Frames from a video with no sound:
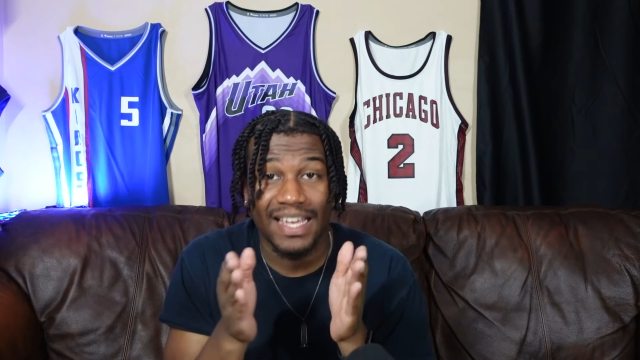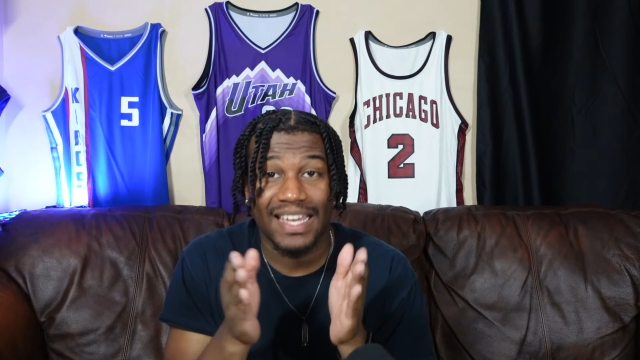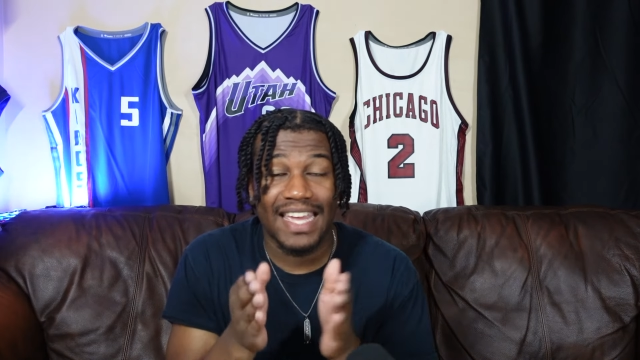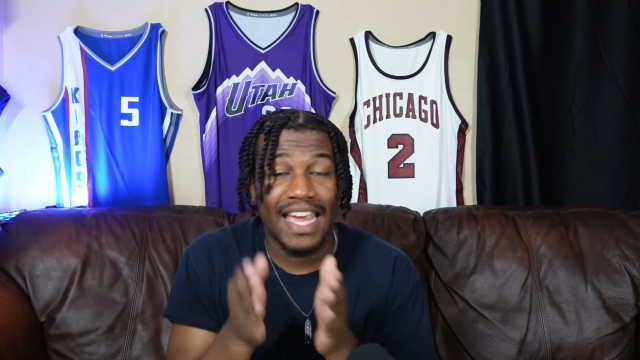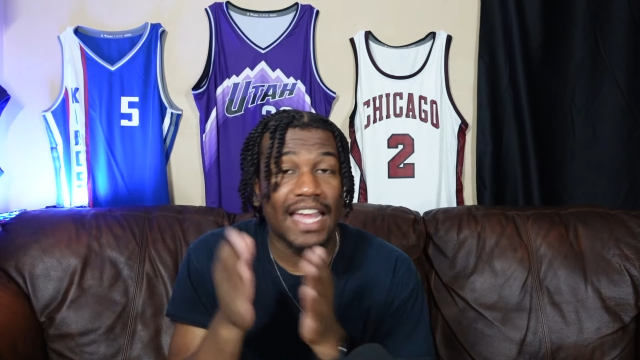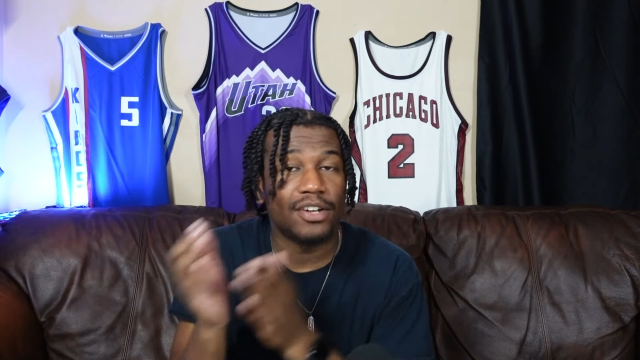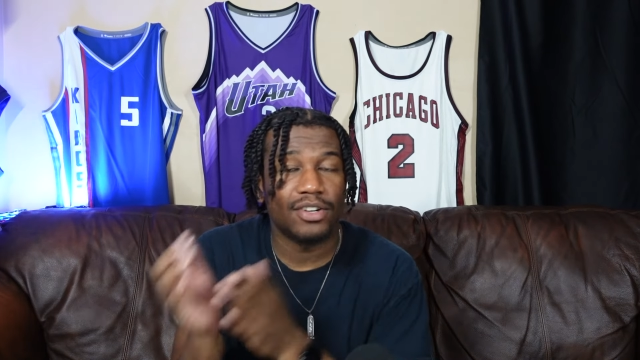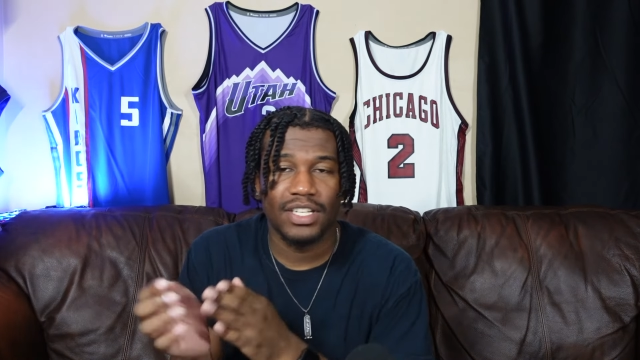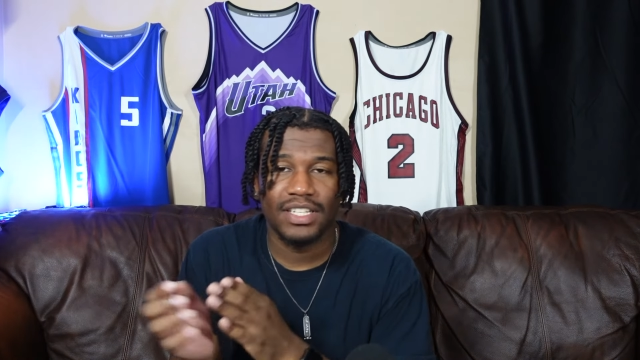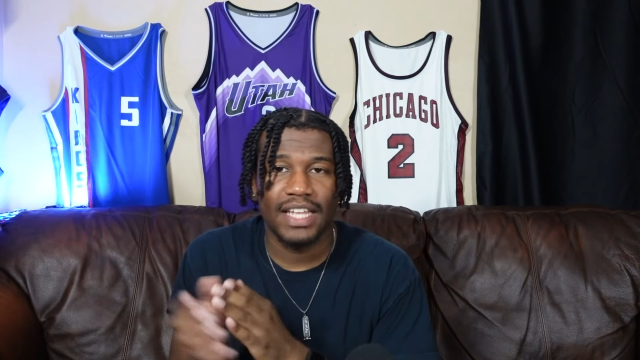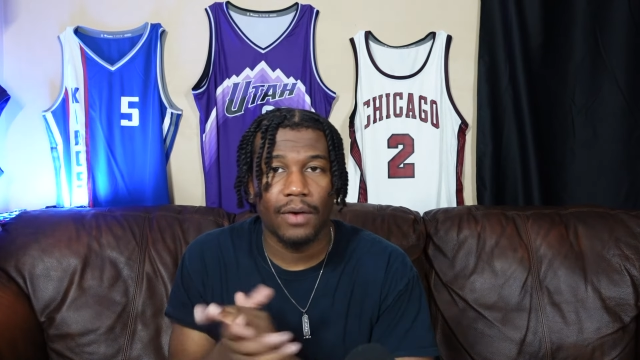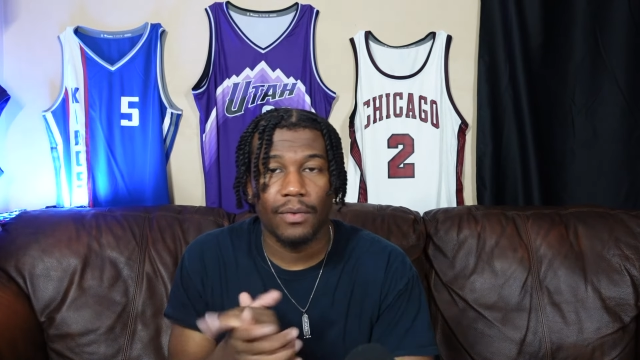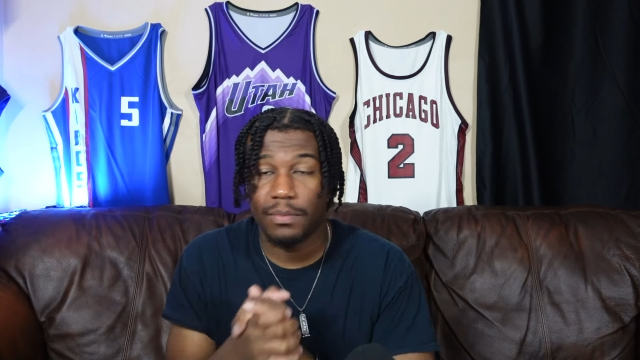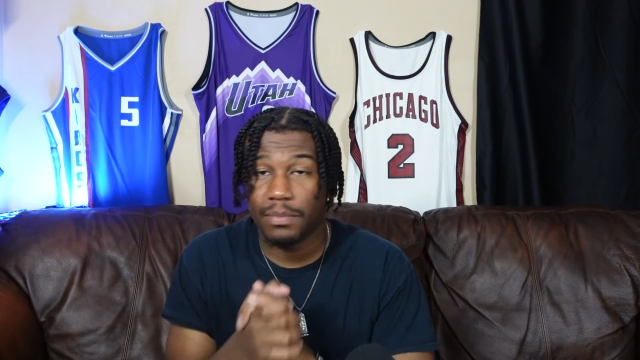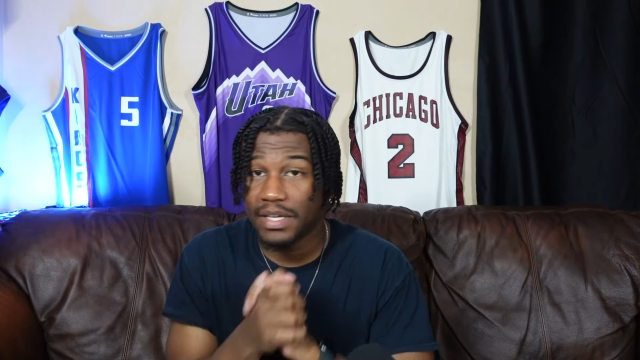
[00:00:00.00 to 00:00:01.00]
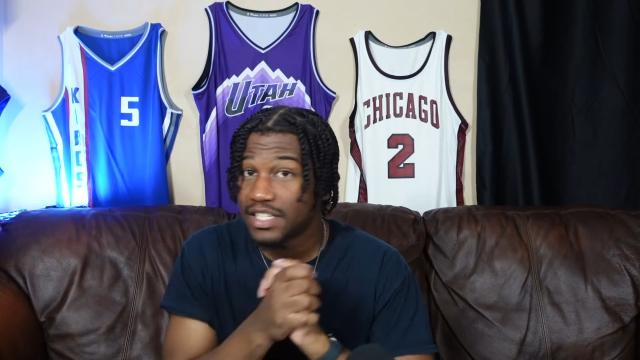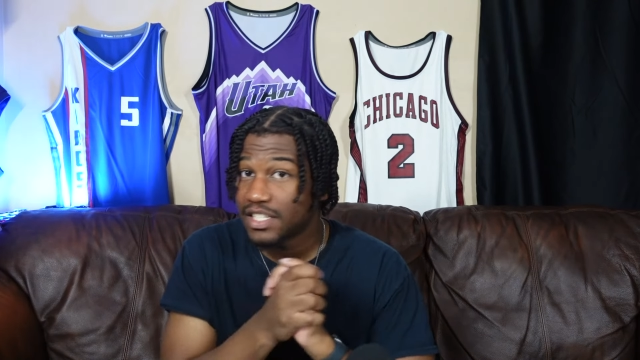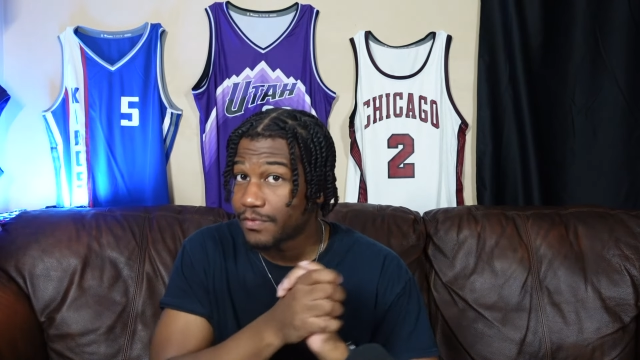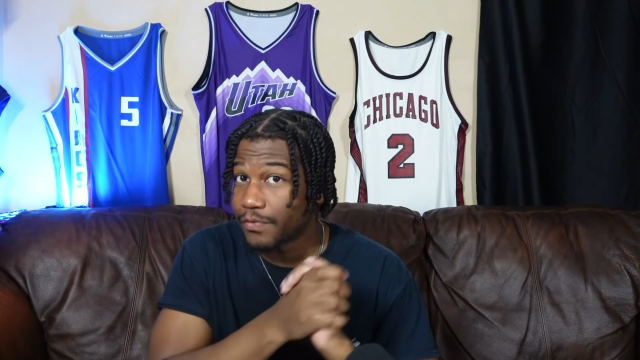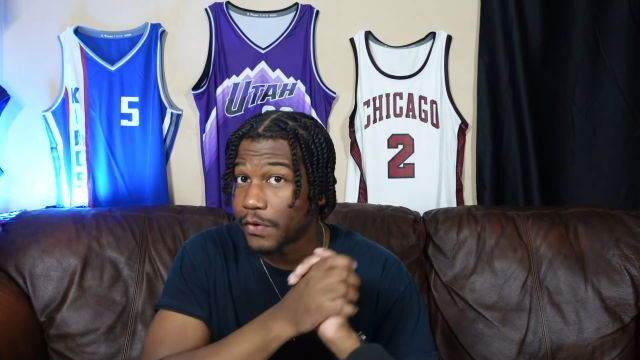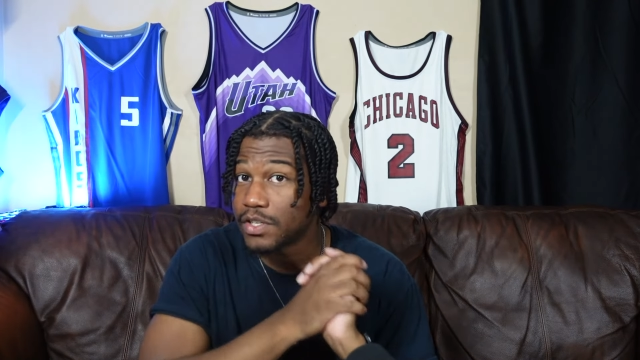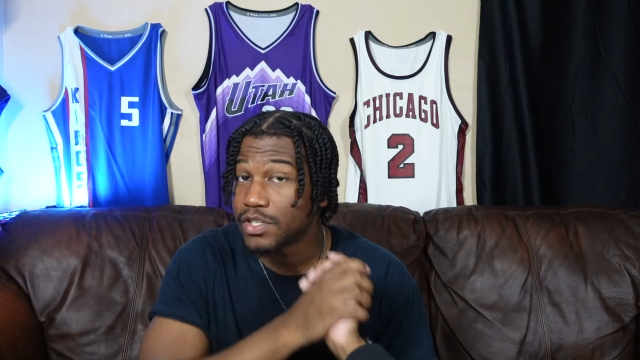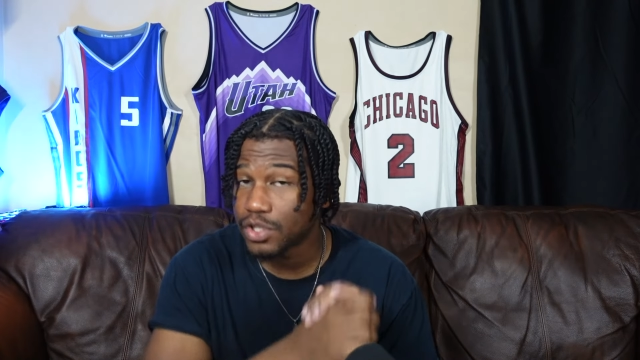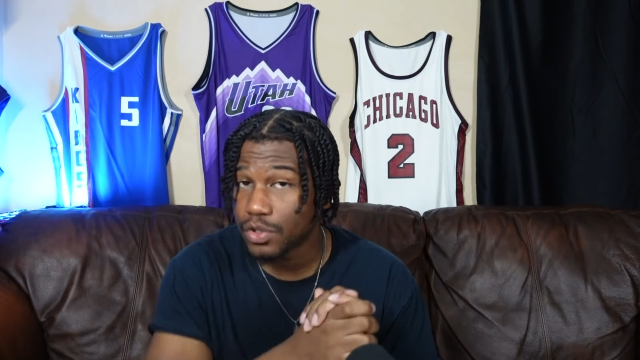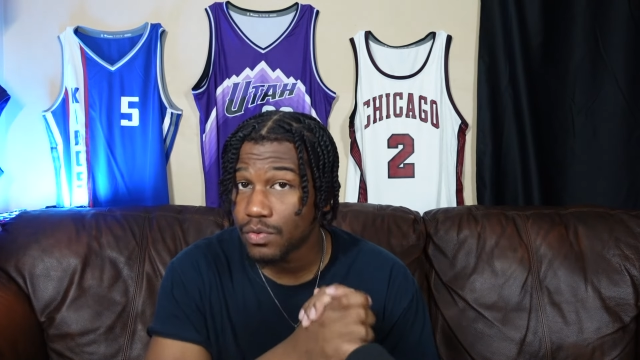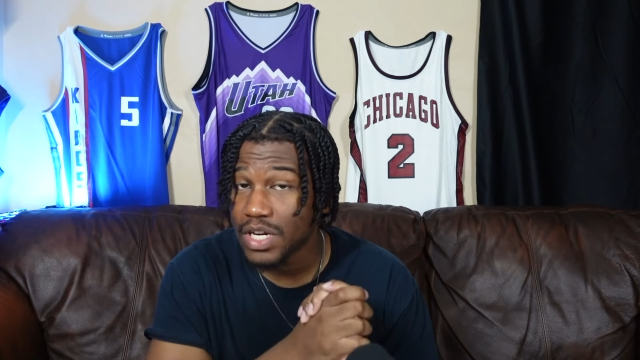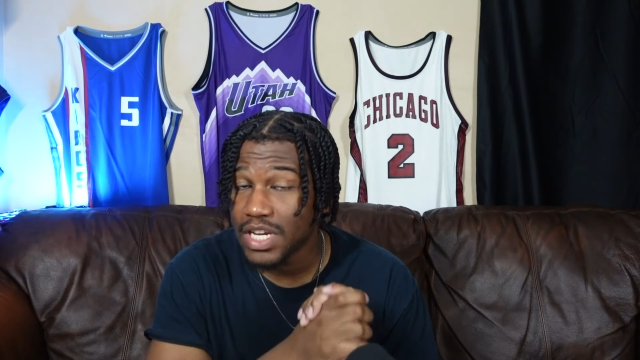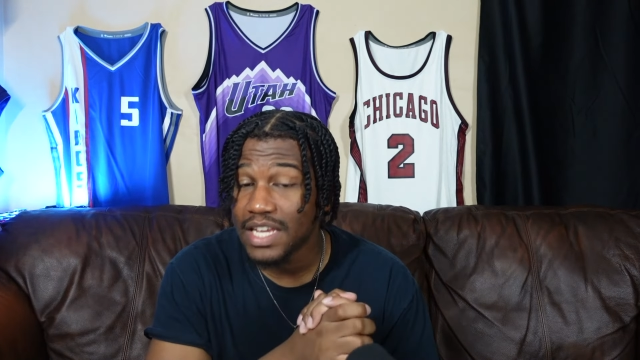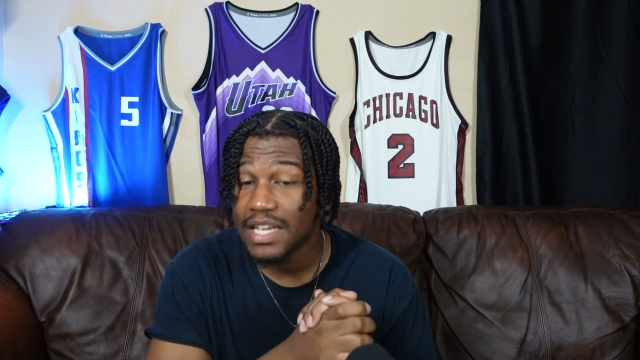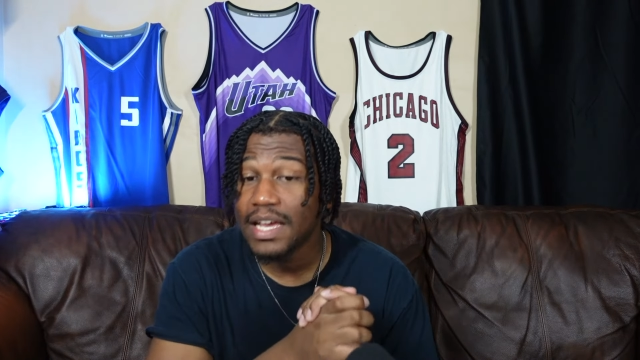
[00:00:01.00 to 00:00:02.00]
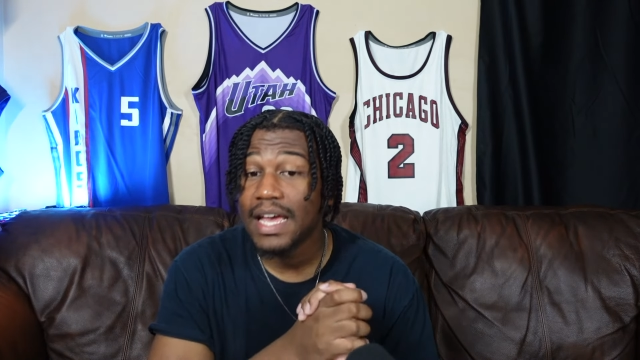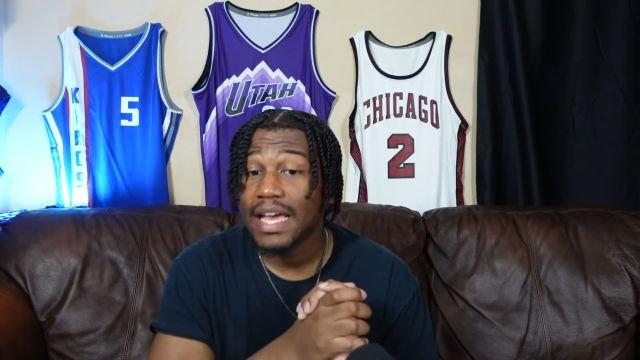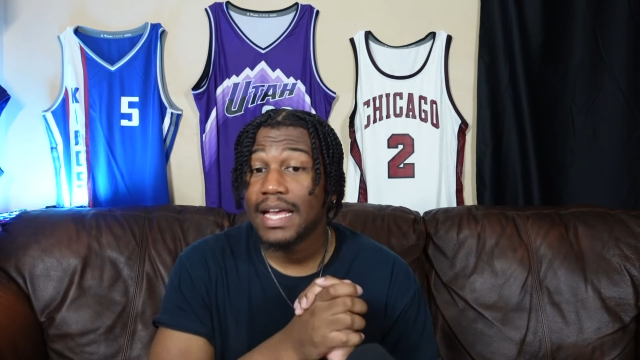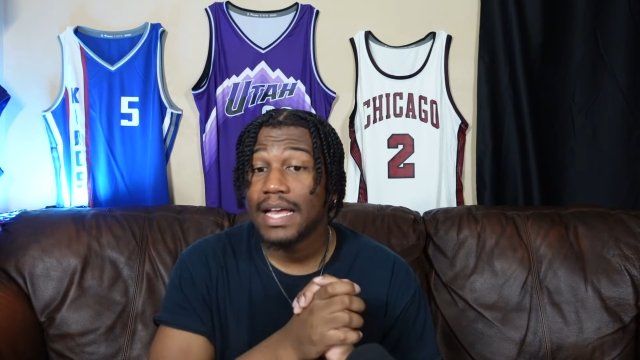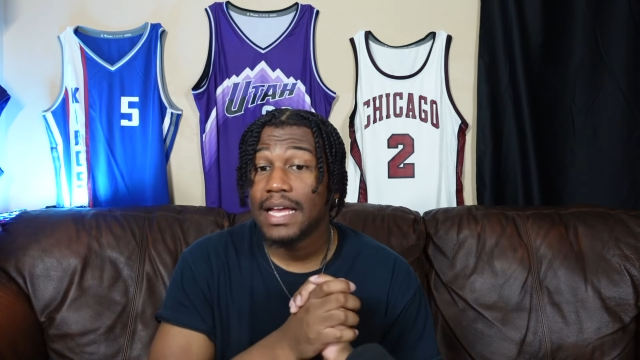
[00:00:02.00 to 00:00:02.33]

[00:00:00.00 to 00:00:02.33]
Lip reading: that catered it that way. Because the first three,